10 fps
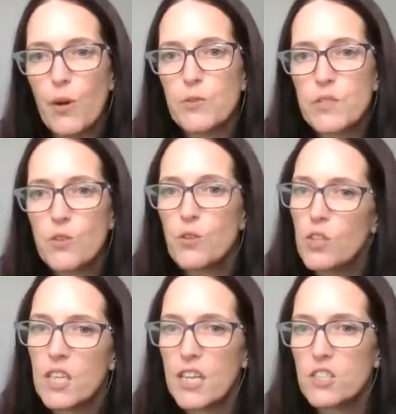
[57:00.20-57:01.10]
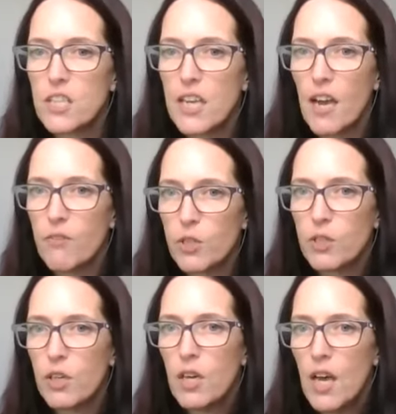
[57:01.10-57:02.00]
well, so you can actually have
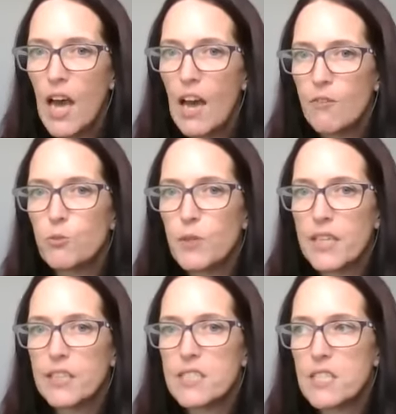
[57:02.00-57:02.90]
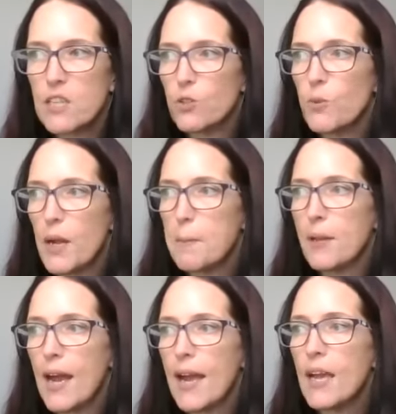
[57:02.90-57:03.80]
a re-listen and a
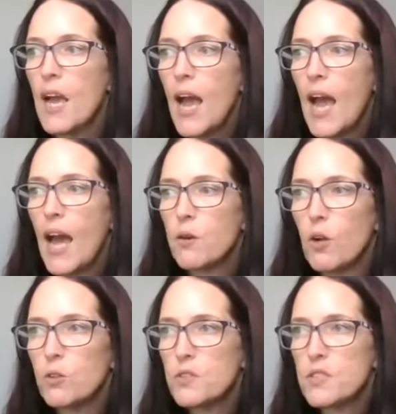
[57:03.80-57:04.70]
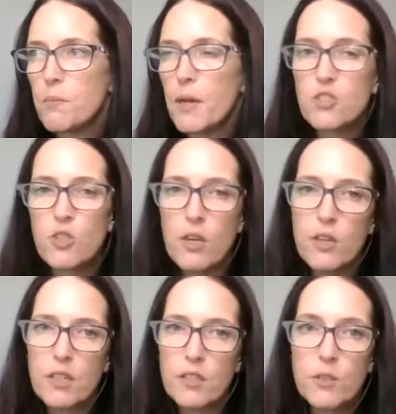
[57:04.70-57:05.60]
replay. And I'll also make sure
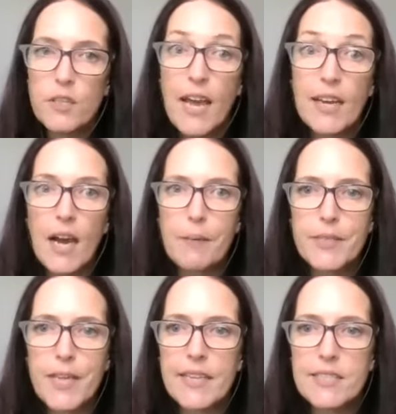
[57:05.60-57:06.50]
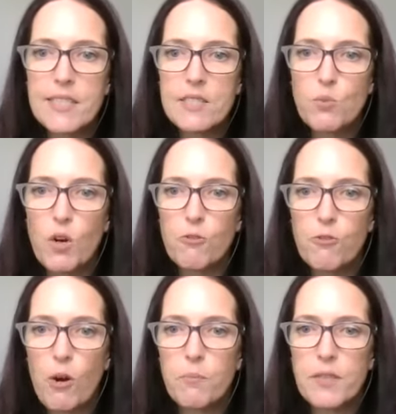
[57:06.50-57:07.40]
I include any updates as well
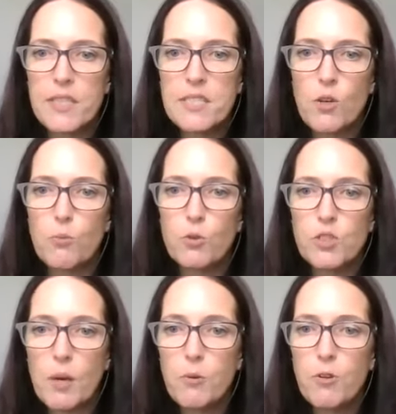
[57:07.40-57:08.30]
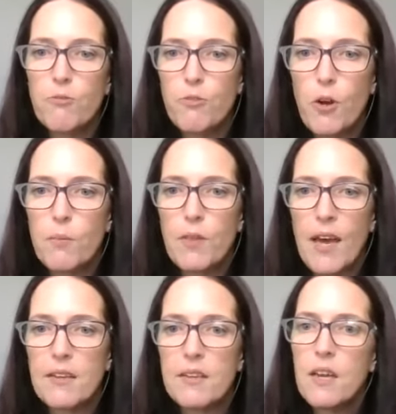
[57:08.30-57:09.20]
from this. So we'll double confirm
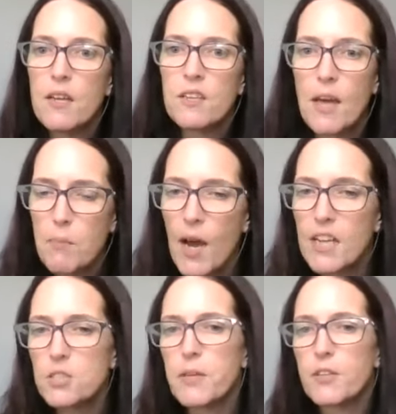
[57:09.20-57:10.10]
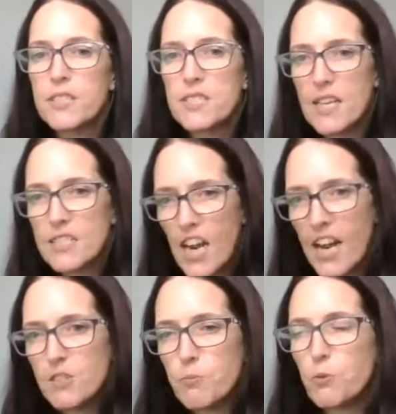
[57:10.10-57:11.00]
that March period /
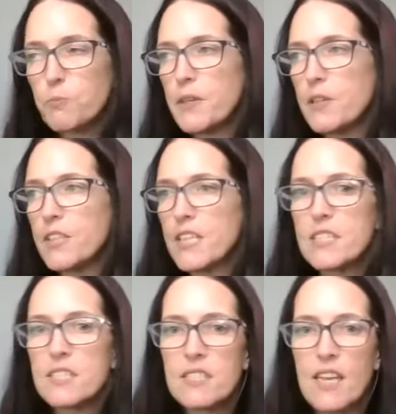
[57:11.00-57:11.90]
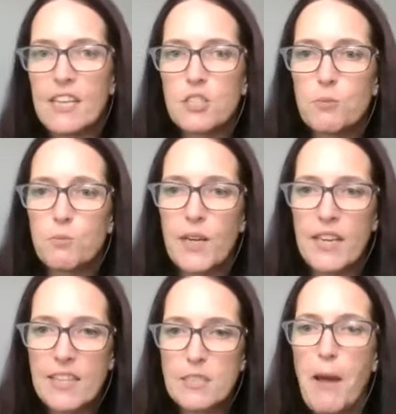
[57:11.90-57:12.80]
April period / when
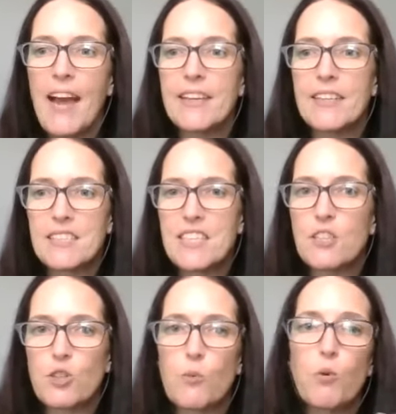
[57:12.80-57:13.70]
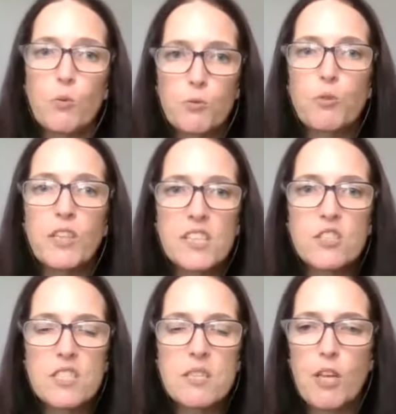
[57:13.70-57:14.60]
that's paid, etc. And we'll really
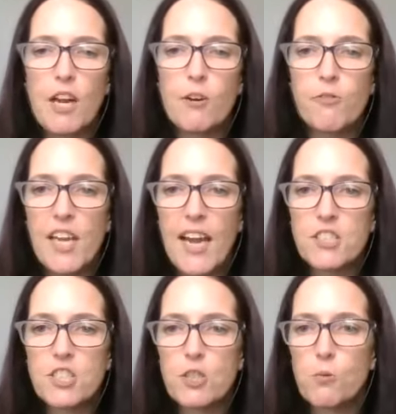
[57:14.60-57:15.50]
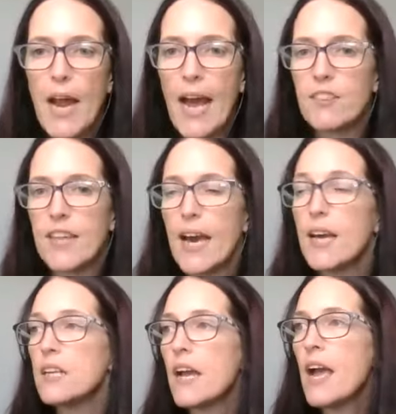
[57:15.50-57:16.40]
do some clarification around
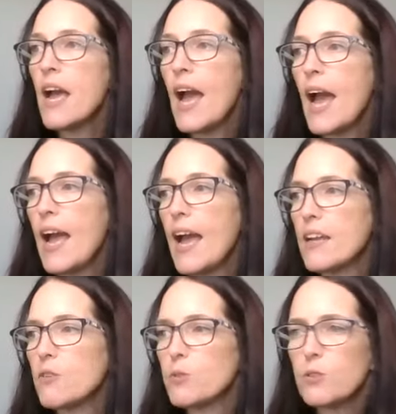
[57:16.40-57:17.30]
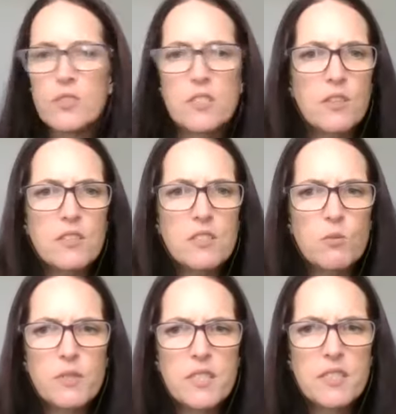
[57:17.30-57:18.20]
that. And you
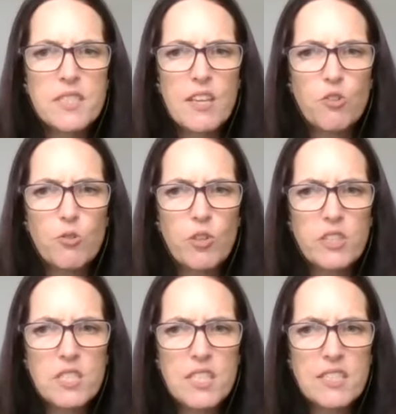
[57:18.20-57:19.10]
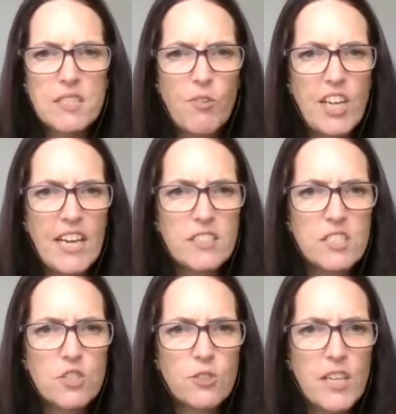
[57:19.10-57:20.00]
also said you were going to send something else to